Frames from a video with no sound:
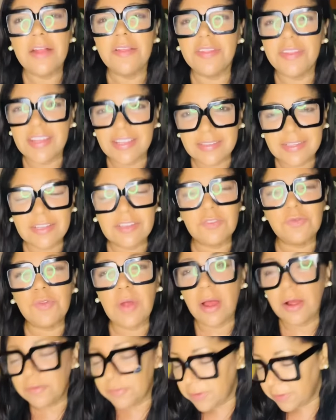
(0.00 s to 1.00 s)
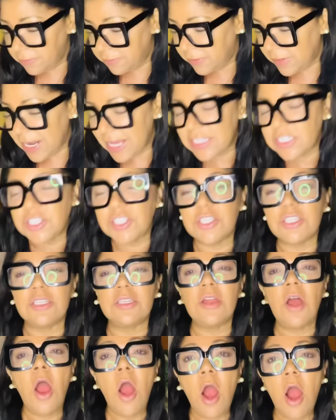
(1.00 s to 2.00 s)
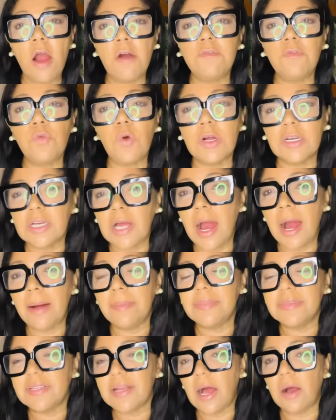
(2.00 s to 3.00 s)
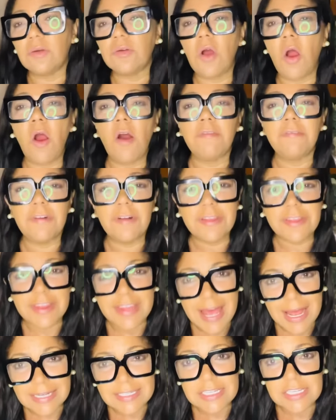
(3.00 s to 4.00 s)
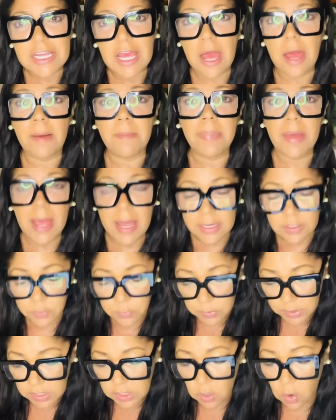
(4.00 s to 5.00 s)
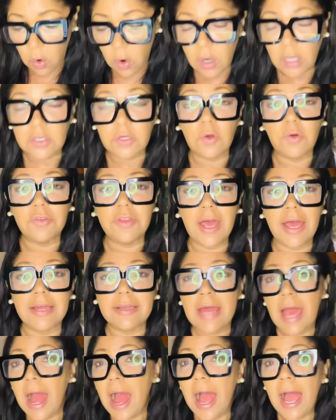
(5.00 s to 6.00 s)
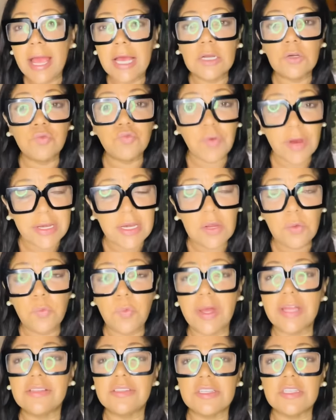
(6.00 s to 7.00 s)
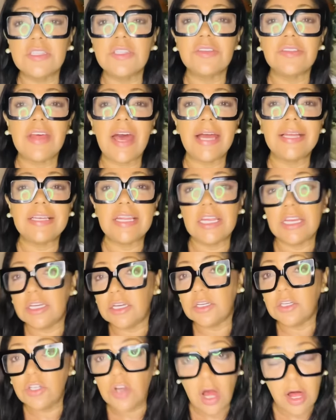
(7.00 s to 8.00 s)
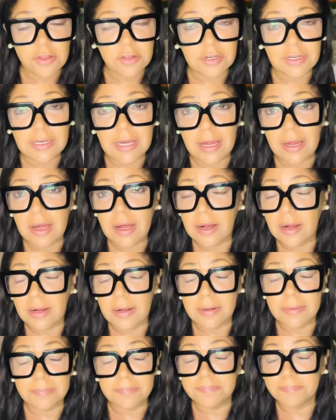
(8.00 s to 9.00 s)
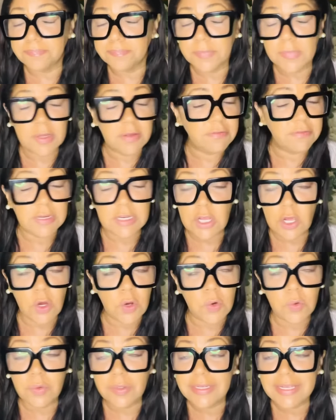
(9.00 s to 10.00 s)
This is a reflection of what comes out of that camp and we all know that i already went into that in another um, video